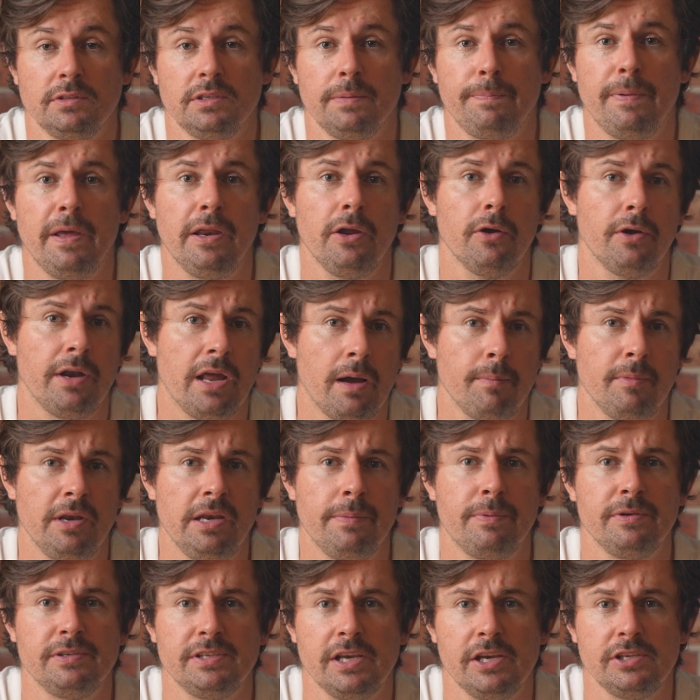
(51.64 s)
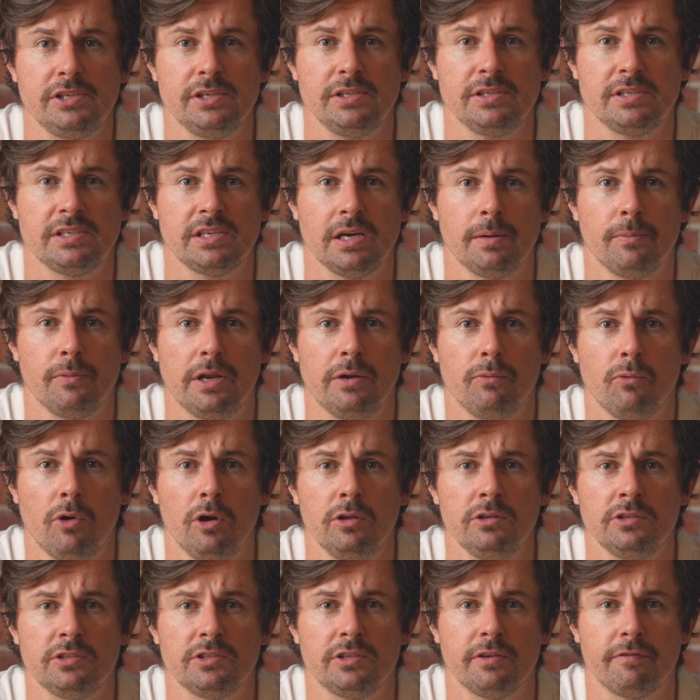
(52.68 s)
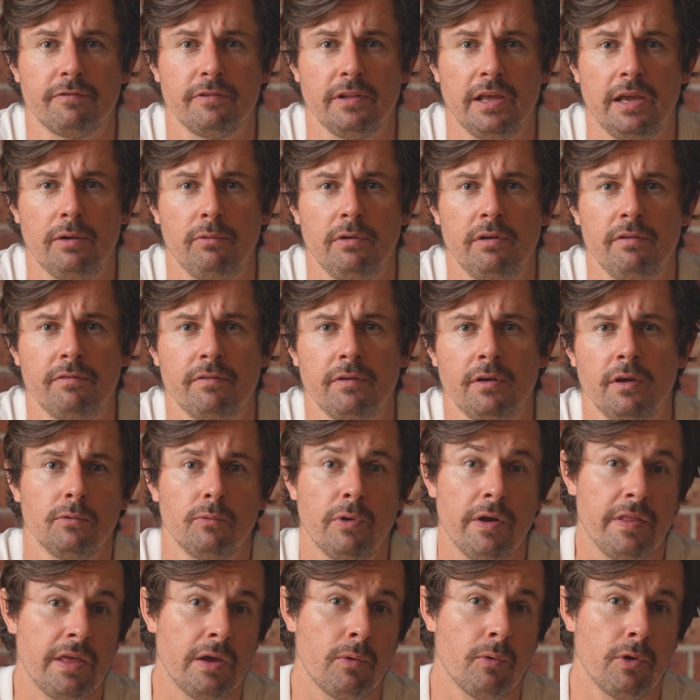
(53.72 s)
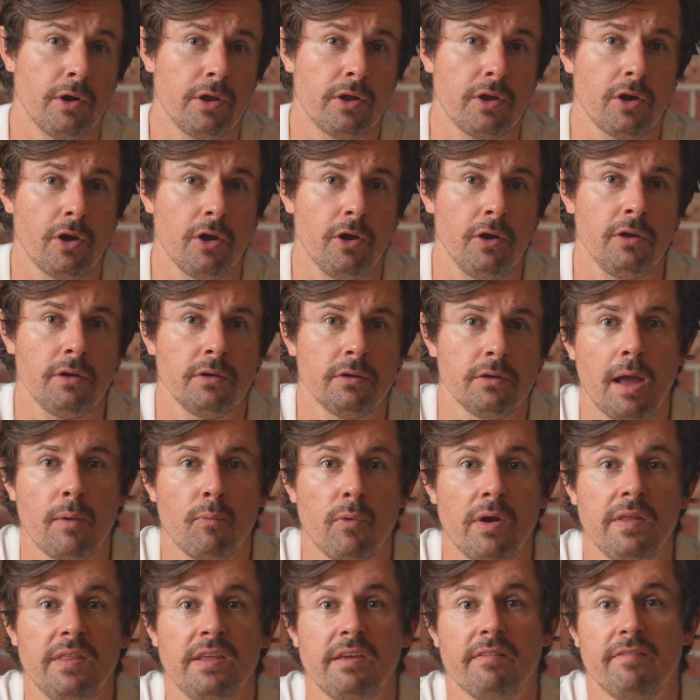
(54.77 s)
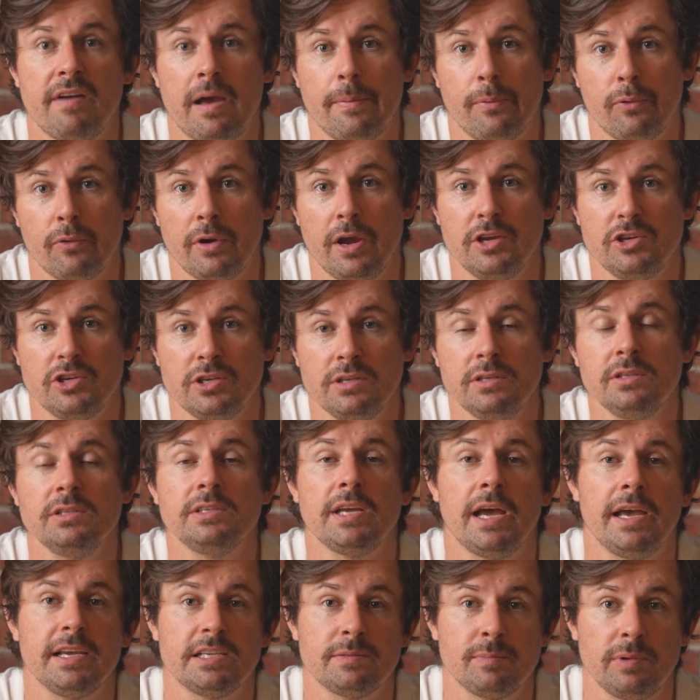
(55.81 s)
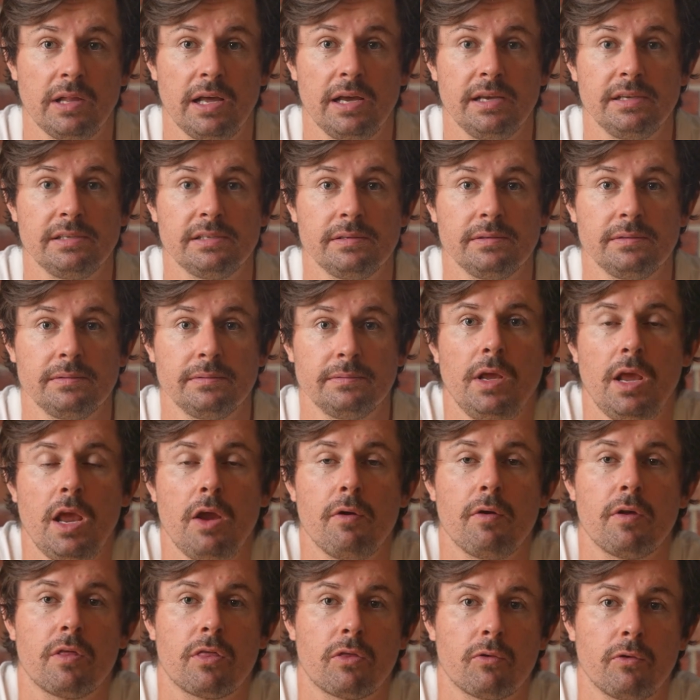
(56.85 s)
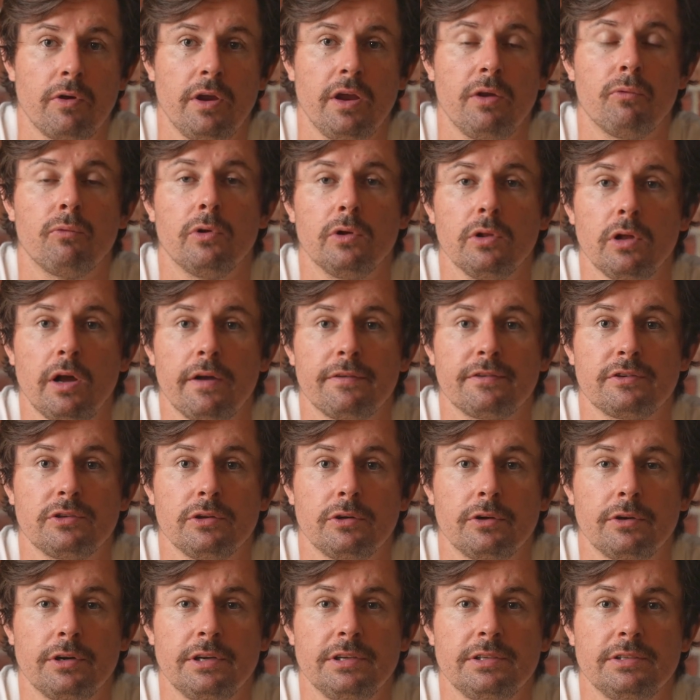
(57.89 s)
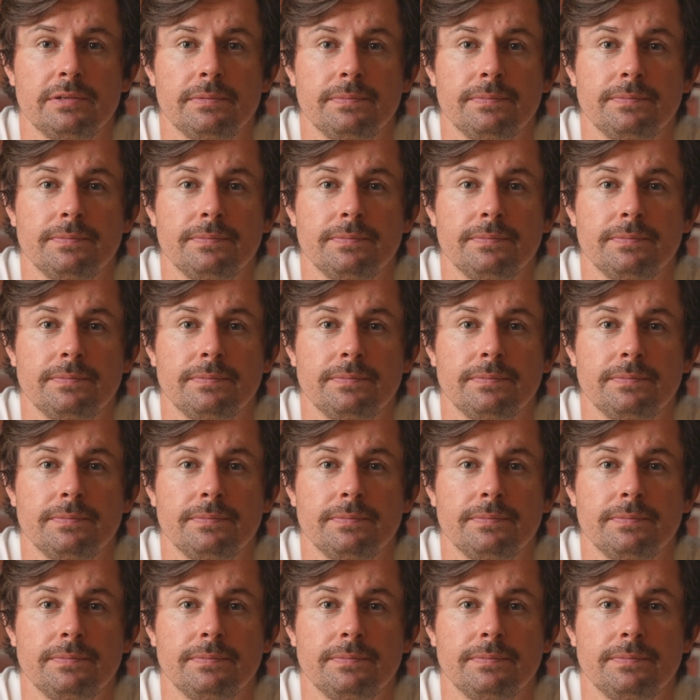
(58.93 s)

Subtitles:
depending on how many possessions somebody wants to flee with, where they want to go, and when the evaporation takes place. Here are 3 real-life stories.